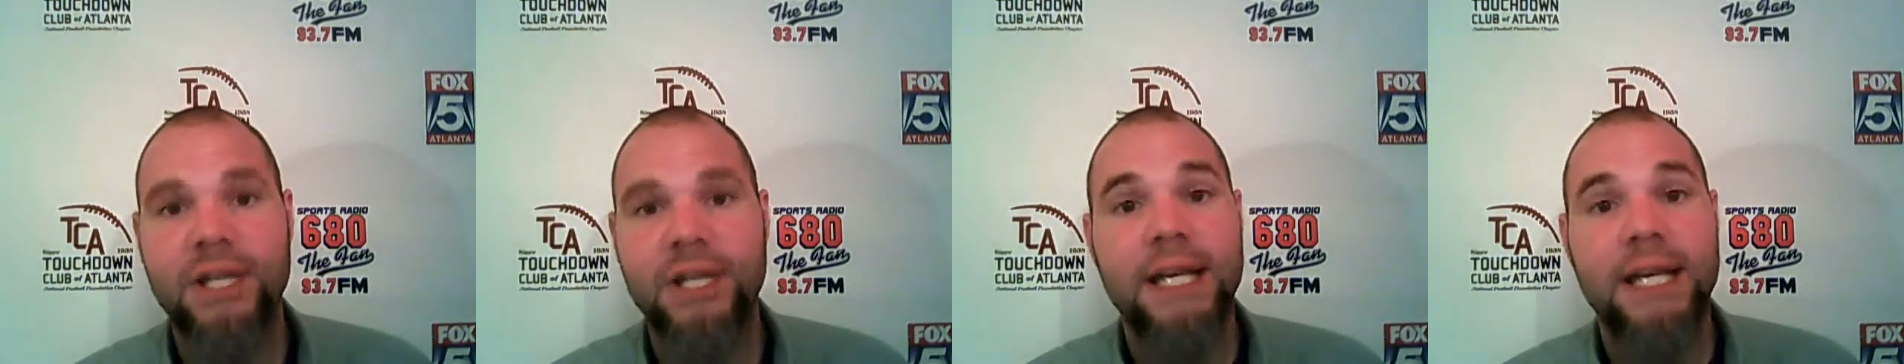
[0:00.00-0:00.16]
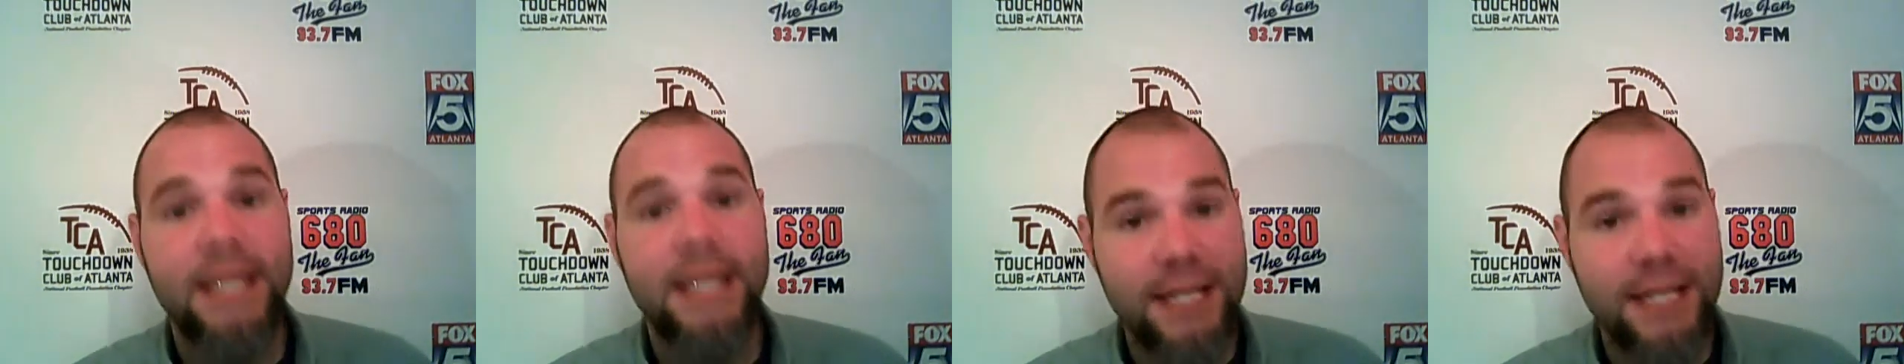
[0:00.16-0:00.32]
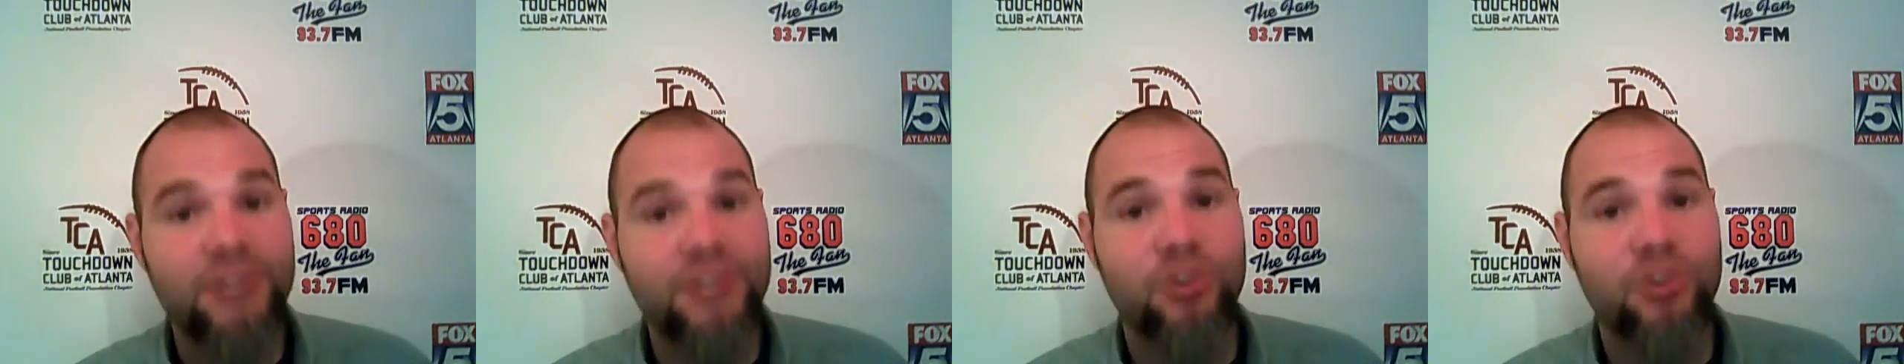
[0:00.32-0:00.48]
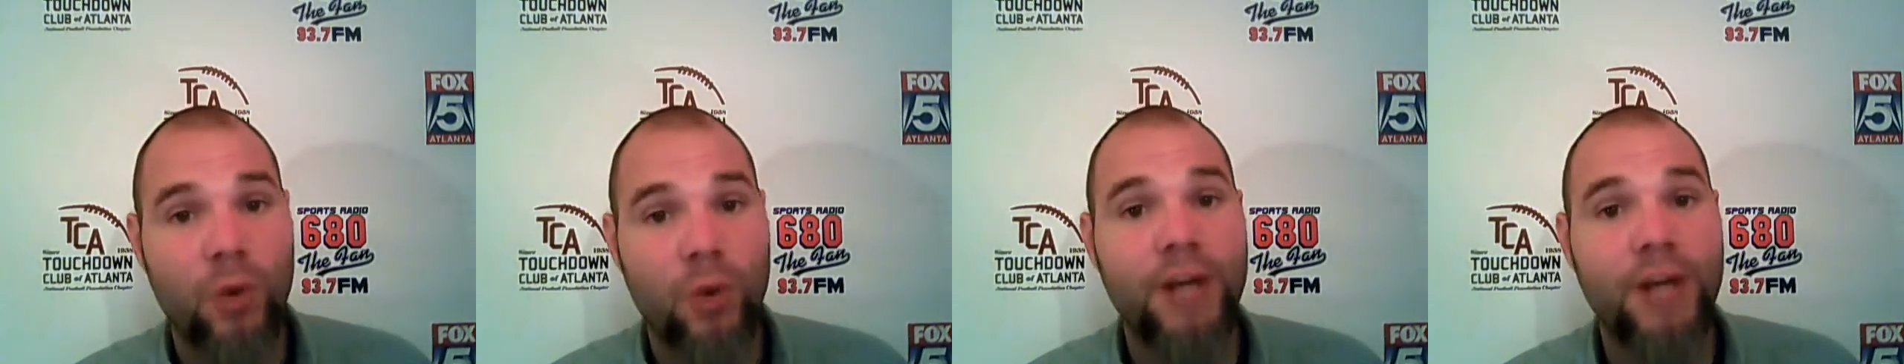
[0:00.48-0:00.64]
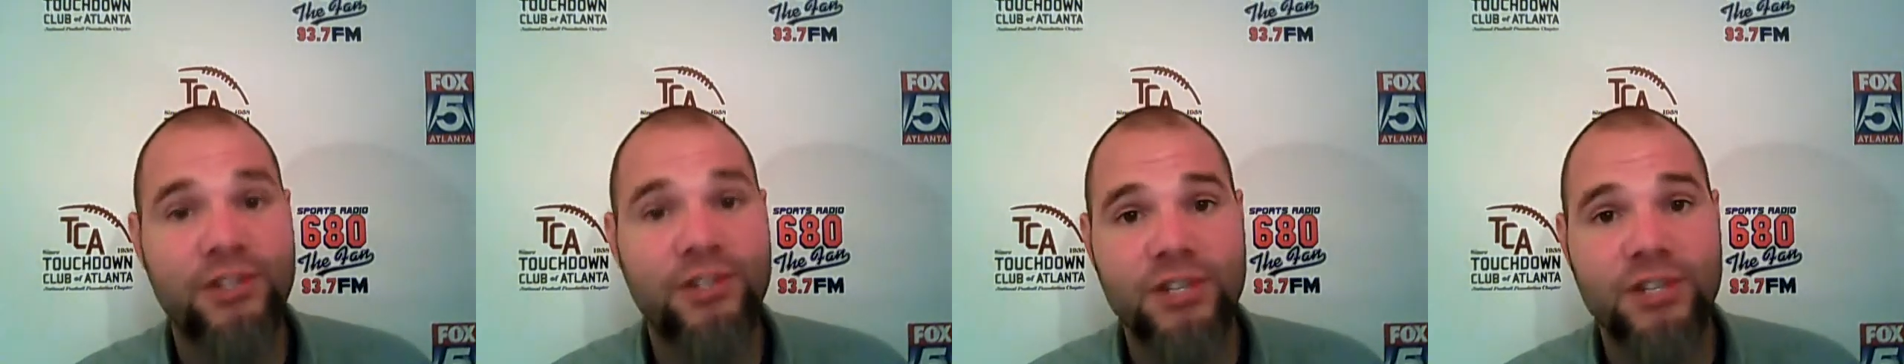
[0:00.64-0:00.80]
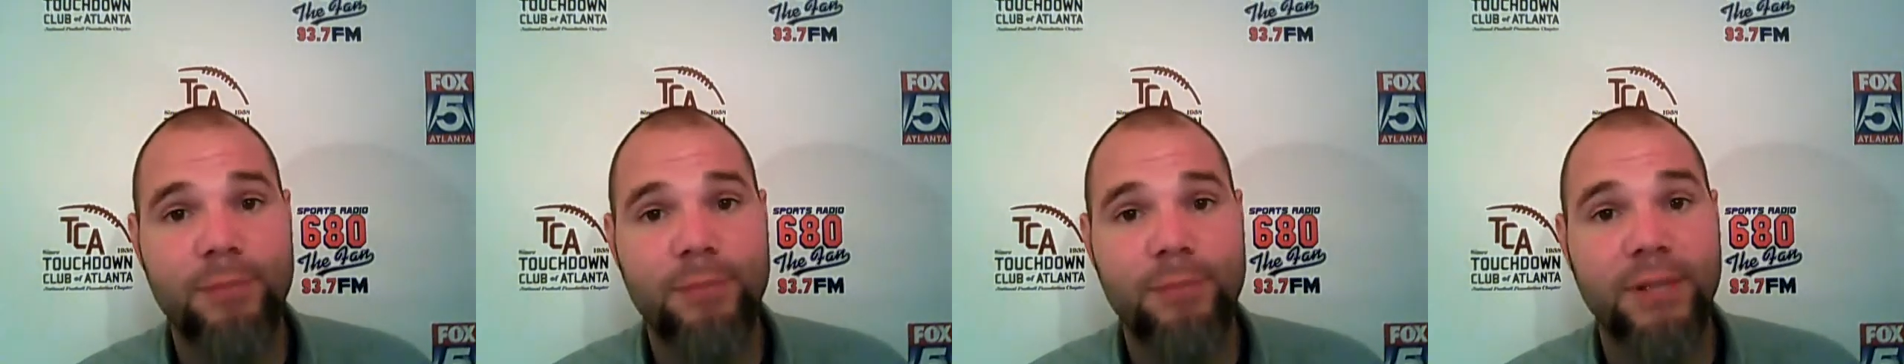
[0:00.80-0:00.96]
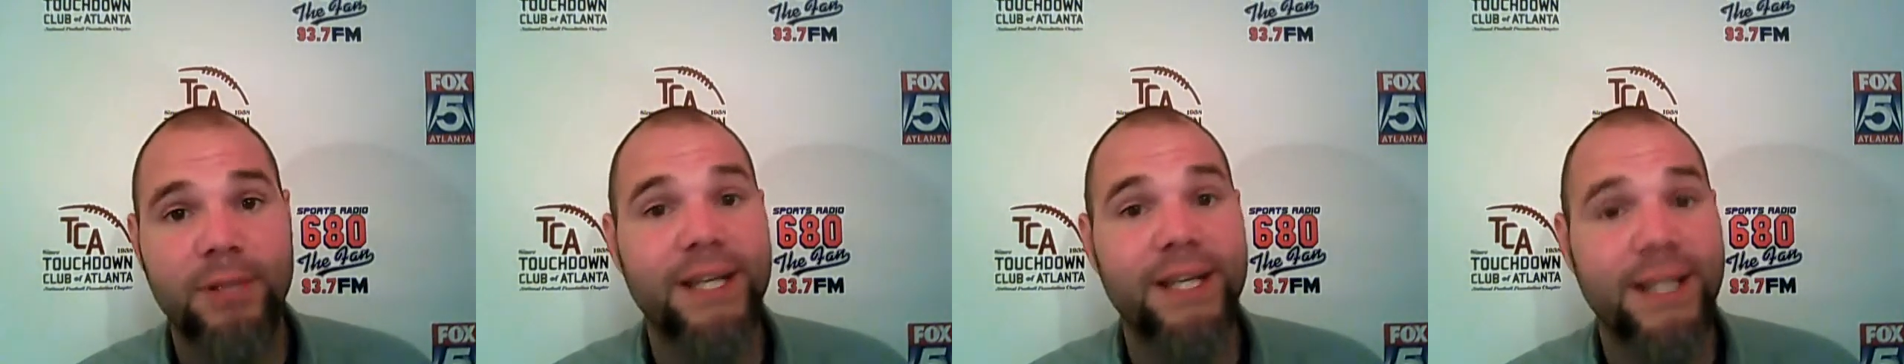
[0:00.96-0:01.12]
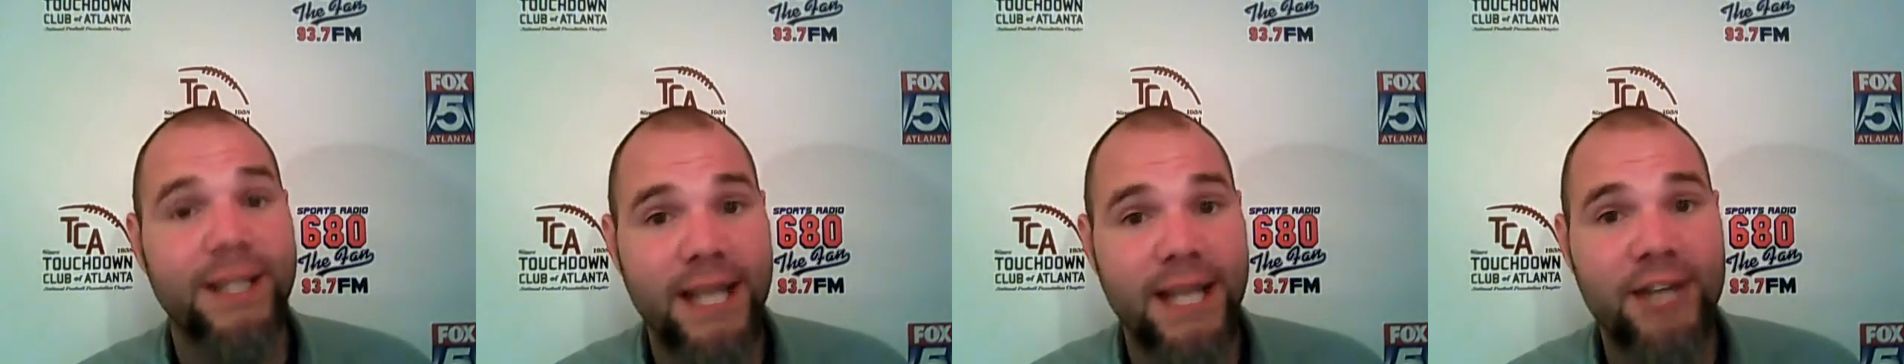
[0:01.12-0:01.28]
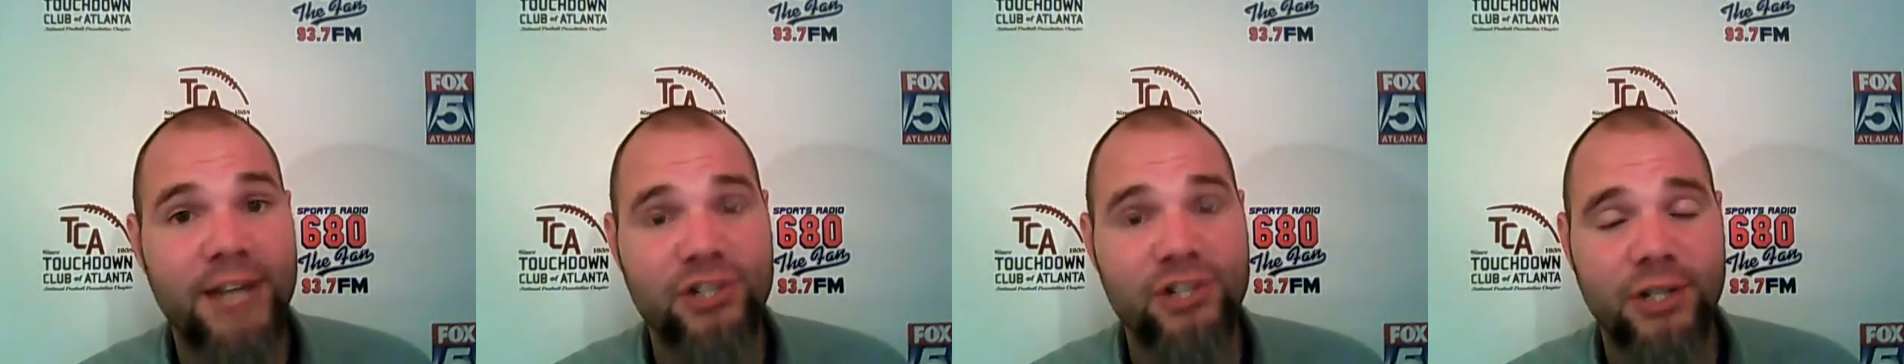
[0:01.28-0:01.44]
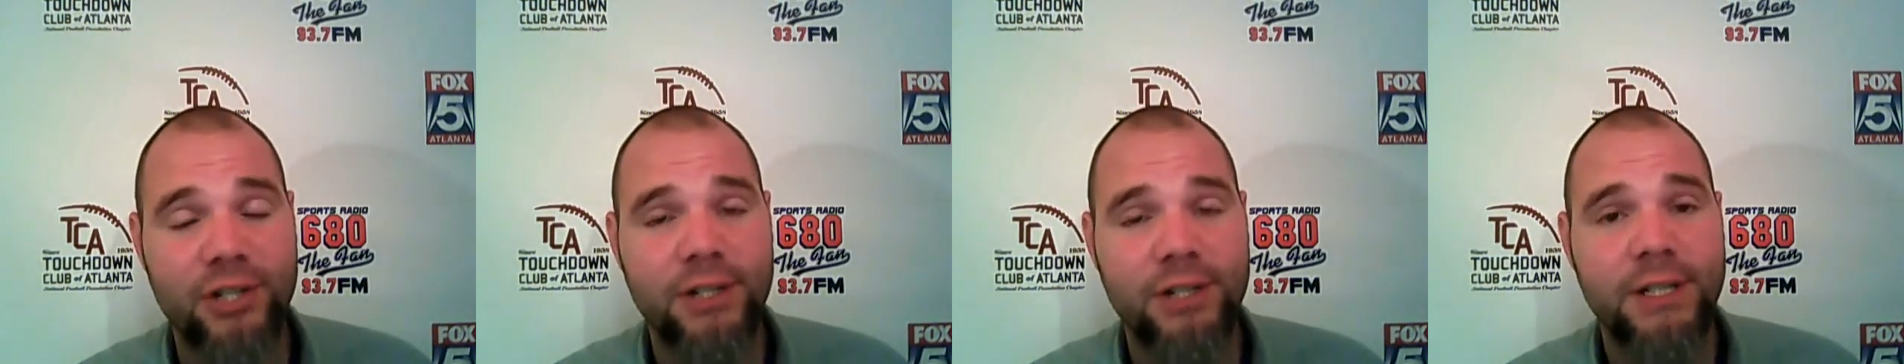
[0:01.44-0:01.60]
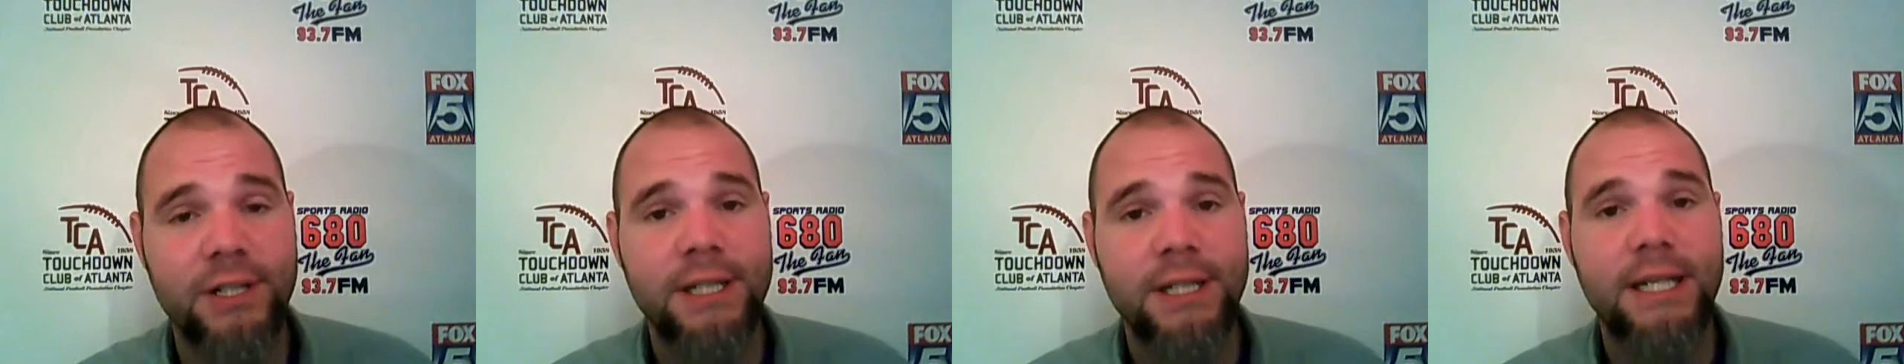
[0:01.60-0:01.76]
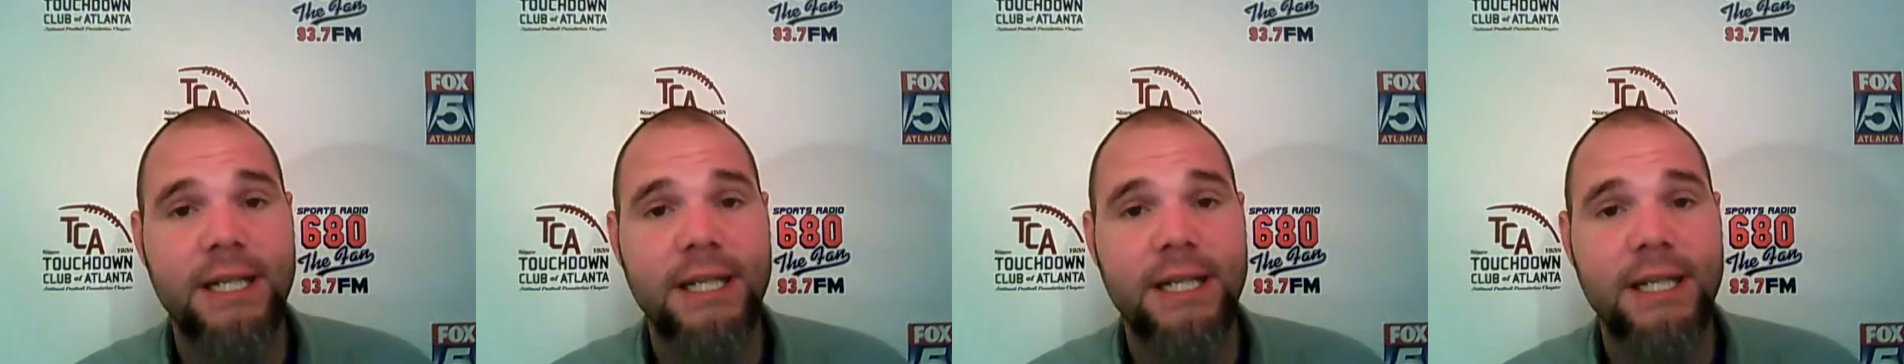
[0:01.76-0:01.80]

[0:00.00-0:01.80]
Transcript: He is quite simply a legend